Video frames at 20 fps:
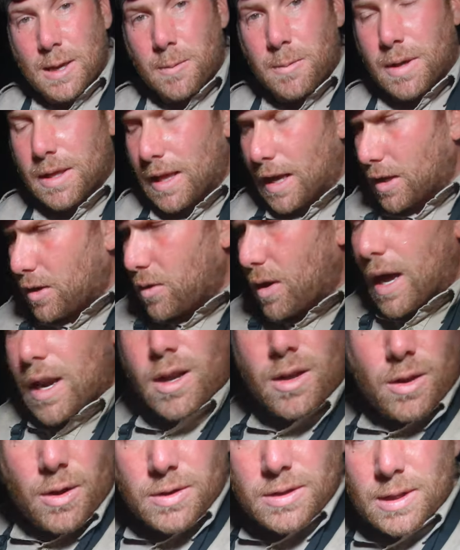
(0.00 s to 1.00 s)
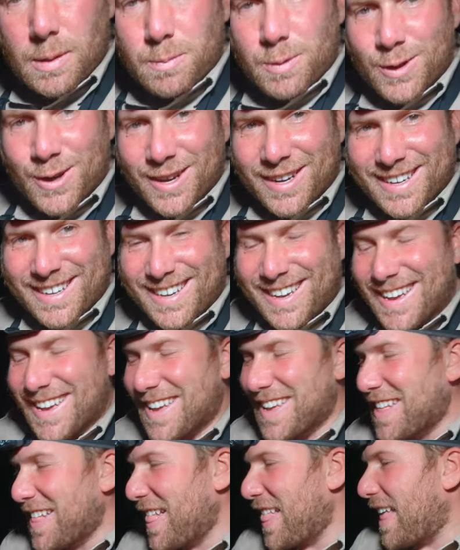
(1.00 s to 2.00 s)
But like you got a close-up look.
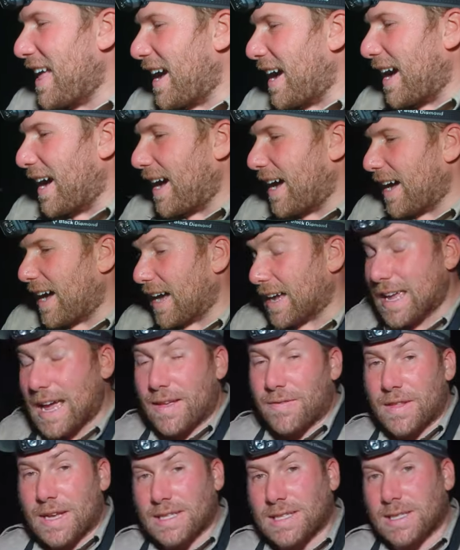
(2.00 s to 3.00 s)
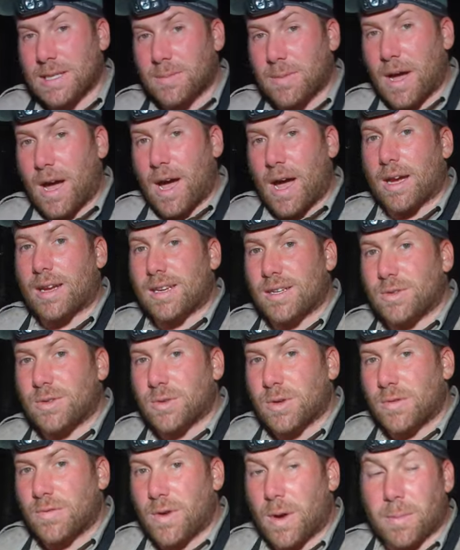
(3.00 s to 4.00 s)
Uh, again, that's the mahogany
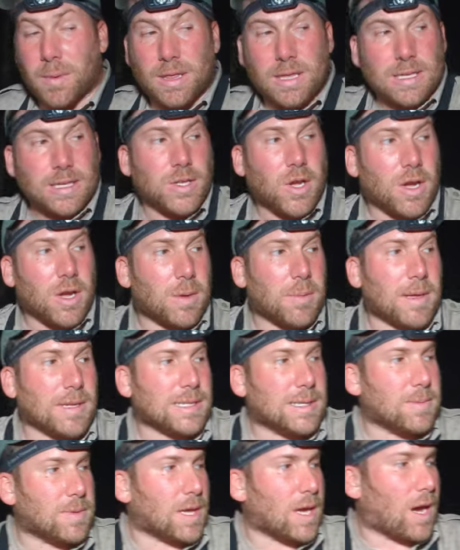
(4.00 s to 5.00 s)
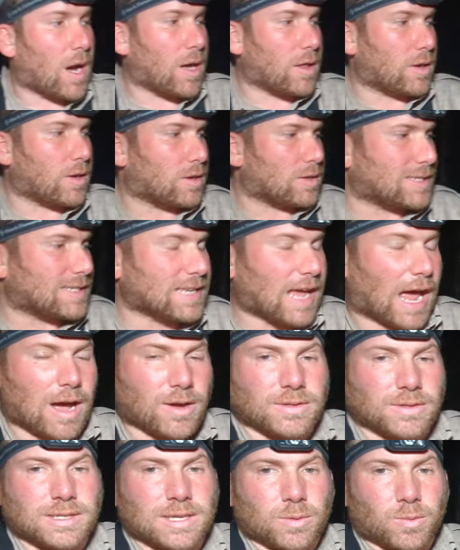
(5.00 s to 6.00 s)
tree frog. But let's talk about some of the other
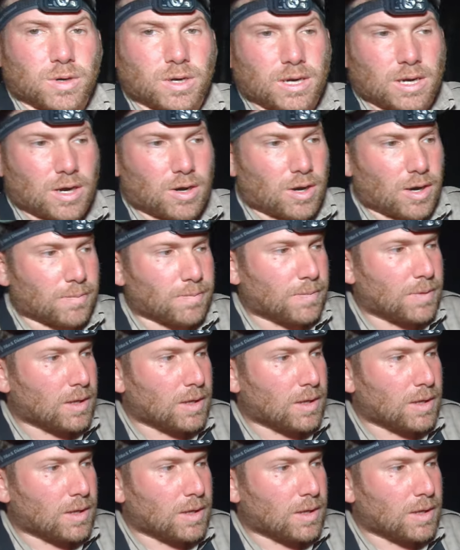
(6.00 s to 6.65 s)
sounds that we're hearing.